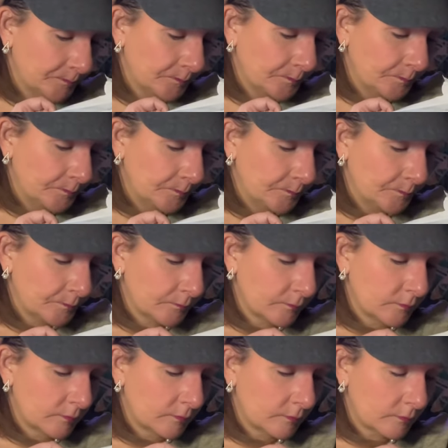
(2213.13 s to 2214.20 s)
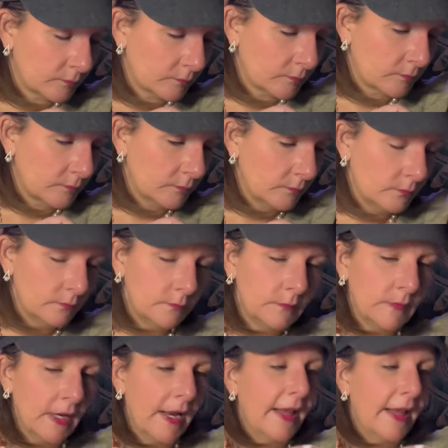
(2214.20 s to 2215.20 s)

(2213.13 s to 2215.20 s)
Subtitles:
(no one is talking)